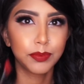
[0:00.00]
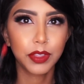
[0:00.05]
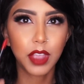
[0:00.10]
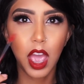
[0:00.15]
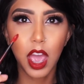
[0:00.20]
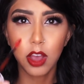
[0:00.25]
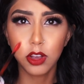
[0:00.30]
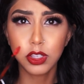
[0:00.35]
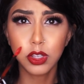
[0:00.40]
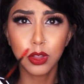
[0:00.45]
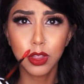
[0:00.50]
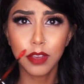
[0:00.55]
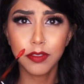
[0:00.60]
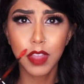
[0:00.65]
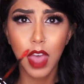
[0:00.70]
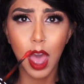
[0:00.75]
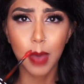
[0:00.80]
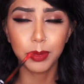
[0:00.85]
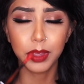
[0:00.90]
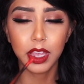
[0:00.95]
I also love
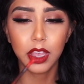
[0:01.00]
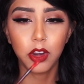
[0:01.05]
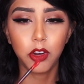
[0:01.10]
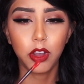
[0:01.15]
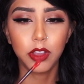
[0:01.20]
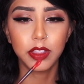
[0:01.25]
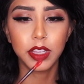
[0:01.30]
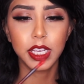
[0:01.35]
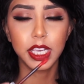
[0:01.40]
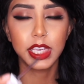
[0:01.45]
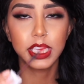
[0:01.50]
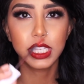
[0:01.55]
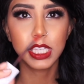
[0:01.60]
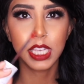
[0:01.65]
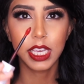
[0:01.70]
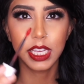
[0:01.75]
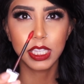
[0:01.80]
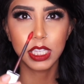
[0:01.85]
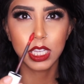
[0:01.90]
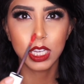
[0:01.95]
the applicator on this.
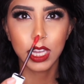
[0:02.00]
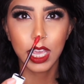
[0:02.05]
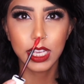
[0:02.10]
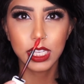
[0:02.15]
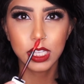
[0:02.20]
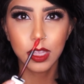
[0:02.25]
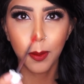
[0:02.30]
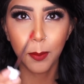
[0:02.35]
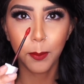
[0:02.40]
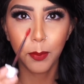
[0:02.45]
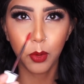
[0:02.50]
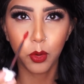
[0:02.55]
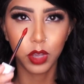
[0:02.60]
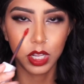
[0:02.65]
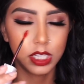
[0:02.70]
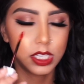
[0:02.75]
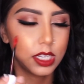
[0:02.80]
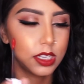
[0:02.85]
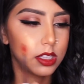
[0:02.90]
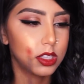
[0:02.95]
It's nice and
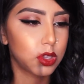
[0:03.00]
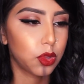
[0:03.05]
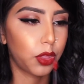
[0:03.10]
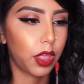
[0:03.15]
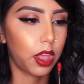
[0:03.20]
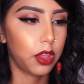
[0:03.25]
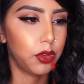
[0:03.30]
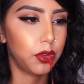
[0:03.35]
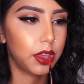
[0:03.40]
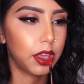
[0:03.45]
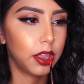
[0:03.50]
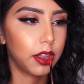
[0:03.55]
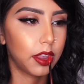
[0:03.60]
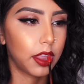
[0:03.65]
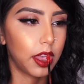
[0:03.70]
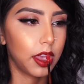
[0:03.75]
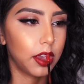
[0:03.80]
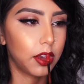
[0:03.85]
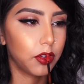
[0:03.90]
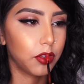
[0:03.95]
pointed so that you can
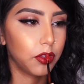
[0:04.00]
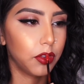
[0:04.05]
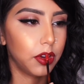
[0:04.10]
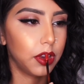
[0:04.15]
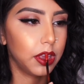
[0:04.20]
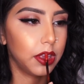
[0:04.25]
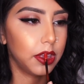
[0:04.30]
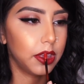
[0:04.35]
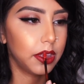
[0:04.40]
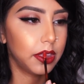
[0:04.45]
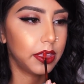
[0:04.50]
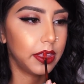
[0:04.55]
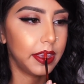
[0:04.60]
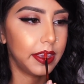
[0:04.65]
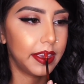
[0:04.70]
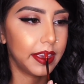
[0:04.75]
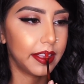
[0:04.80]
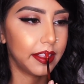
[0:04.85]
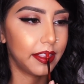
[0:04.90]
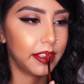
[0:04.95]
like
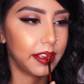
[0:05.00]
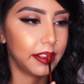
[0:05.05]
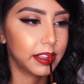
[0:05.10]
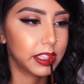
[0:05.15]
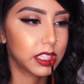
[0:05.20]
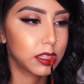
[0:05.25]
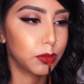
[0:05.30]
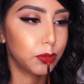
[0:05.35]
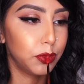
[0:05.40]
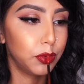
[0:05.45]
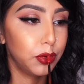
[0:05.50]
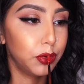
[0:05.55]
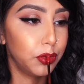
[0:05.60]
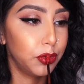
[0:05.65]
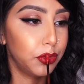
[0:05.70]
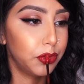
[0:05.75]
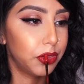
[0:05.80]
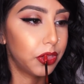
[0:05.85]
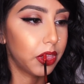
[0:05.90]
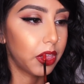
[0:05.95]
really get that
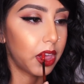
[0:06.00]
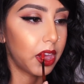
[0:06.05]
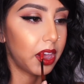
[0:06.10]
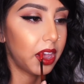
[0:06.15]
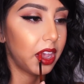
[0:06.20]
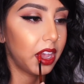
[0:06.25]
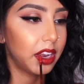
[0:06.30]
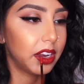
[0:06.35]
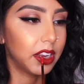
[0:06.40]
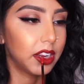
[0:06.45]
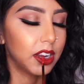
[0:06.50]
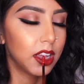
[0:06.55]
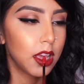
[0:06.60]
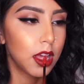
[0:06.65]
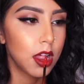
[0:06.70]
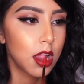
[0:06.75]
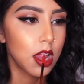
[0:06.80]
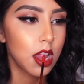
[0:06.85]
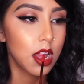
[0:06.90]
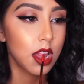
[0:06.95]
smooth line and
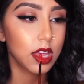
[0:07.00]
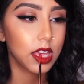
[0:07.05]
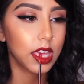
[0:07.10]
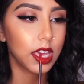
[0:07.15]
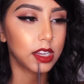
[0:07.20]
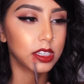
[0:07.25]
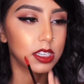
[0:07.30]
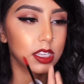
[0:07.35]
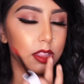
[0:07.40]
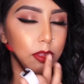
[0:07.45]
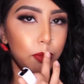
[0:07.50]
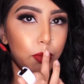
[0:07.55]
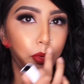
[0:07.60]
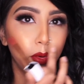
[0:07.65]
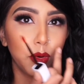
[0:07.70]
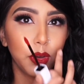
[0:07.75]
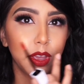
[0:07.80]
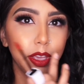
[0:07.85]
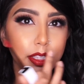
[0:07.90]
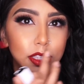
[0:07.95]
get to the
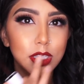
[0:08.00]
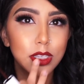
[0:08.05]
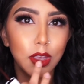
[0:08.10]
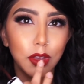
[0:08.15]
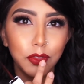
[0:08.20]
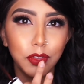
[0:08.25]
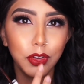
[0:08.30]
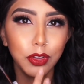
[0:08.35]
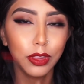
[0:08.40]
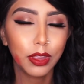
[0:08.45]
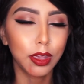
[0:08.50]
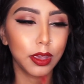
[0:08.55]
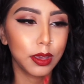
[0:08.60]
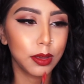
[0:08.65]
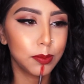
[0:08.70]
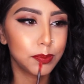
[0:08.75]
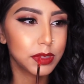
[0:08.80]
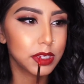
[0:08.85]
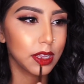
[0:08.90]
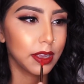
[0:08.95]
points of your
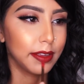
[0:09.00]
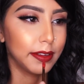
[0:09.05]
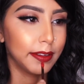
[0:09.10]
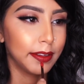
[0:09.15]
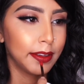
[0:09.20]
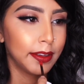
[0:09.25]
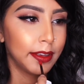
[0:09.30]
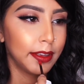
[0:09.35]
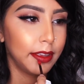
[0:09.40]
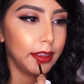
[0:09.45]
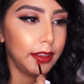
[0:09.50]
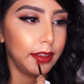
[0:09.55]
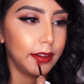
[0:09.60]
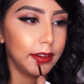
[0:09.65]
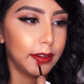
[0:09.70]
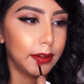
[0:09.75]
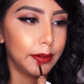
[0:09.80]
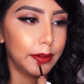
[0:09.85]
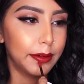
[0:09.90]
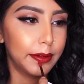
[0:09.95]
lips and, you
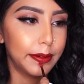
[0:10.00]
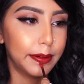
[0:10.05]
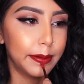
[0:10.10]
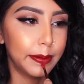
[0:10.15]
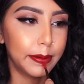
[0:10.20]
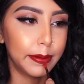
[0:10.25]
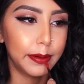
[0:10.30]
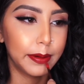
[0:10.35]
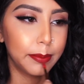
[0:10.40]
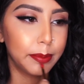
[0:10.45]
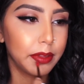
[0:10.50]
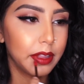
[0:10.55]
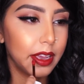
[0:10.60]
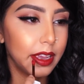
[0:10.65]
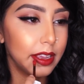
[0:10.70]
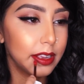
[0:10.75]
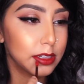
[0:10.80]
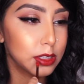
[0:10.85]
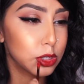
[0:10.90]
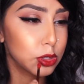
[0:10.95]
know,
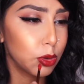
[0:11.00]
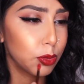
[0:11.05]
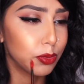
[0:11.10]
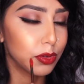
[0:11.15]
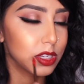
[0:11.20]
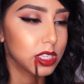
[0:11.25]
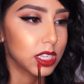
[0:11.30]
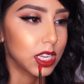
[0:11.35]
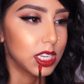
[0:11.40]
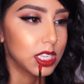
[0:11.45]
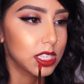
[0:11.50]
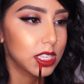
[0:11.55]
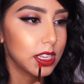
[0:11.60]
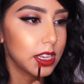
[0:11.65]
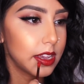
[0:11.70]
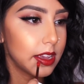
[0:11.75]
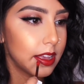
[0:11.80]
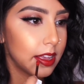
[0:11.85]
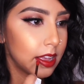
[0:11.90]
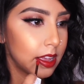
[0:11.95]
apply it so
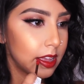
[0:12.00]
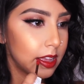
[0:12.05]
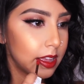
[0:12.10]
precisely.